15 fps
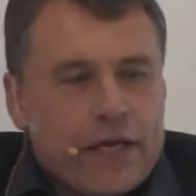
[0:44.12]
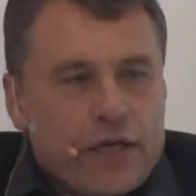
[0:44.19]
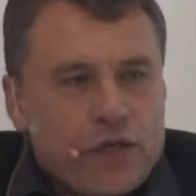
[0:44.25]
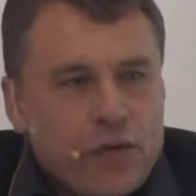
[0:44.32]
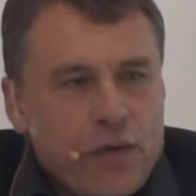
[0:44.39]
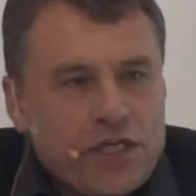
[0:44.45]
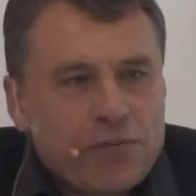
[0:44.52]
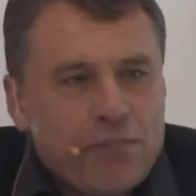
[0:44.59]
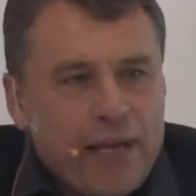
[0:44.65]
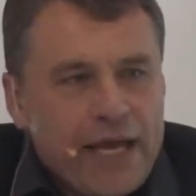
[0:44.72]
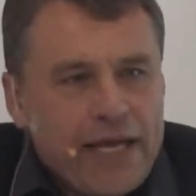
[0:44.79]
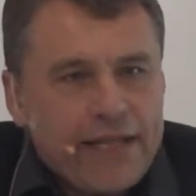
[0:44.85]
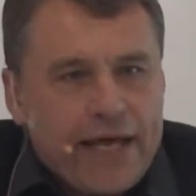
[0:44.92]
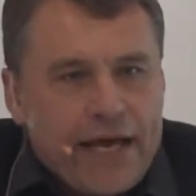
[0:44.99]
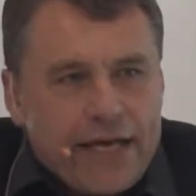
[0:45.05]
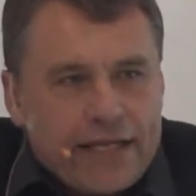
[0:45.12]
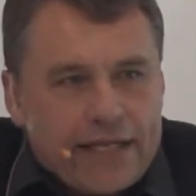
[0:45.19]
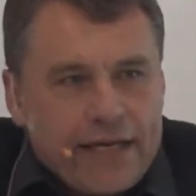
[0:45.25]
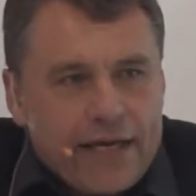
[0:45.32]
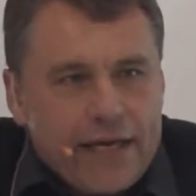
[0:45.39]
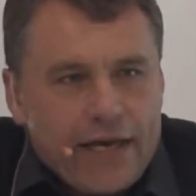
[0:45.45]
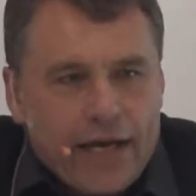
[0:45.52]
To explain that,
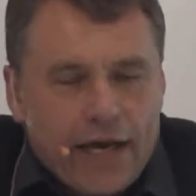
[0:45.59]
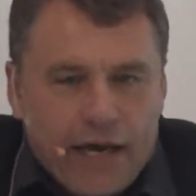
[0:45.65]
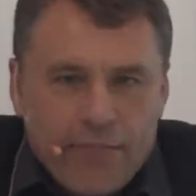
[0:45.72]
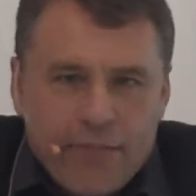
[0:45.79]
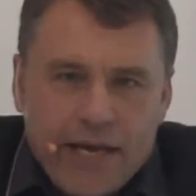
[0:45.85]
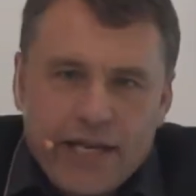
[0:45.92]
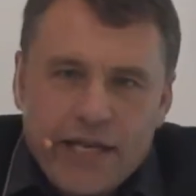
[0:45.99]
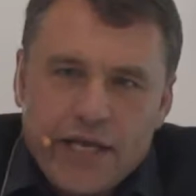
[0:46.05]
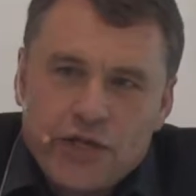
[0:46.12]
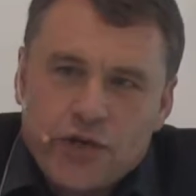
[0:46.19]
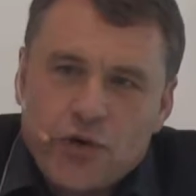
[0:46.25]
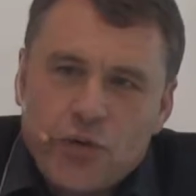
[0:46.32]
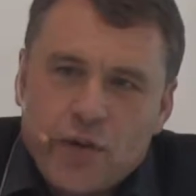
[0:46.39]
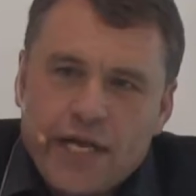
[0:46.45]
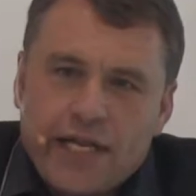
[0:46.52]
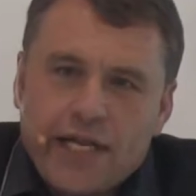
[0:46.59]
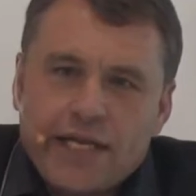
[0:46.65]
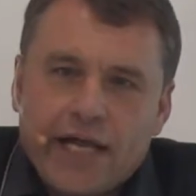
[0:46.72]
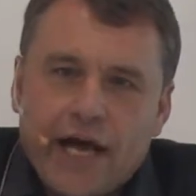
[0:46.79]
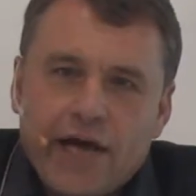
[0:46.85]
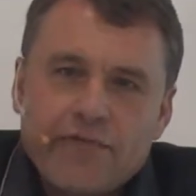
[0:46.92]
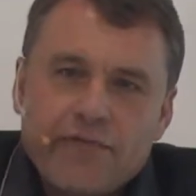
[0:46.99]
I may need to quickly
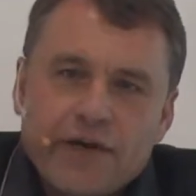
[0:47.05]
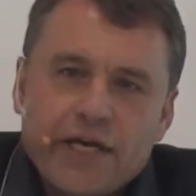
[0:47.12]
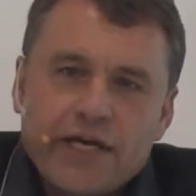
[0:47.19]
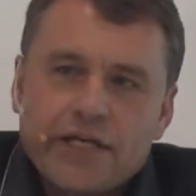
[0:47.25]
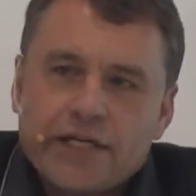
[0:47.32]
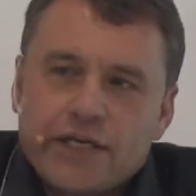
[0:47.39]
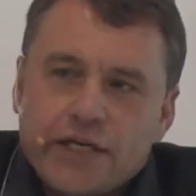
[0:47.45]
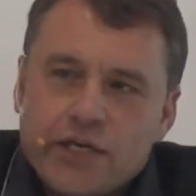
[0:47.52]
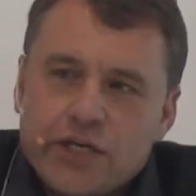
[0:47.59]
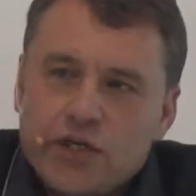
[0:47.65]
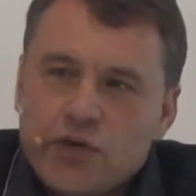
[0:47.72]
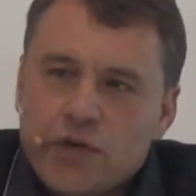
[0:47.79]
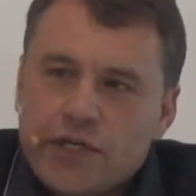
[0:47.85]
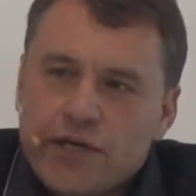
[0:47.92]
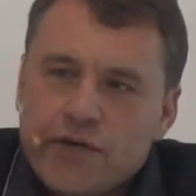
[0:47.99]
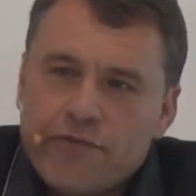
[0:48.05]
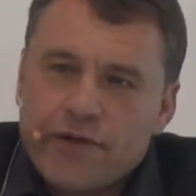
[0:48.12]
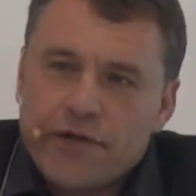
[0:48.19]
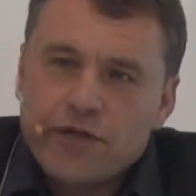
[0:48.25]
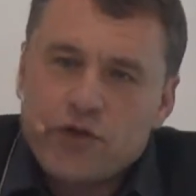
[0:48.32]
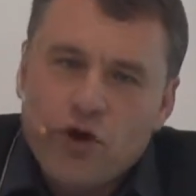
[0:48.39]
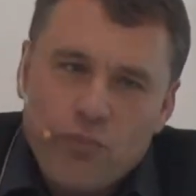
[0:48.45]
divert to a
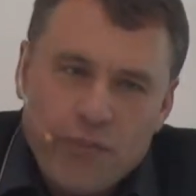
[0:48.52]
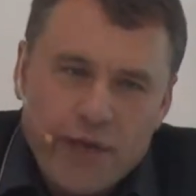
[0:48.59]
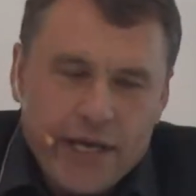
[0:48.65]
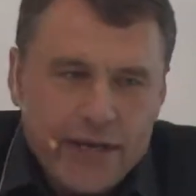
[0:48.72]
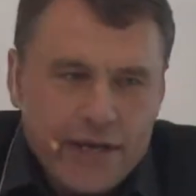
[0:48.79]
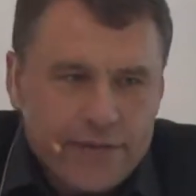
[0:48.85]
different topic.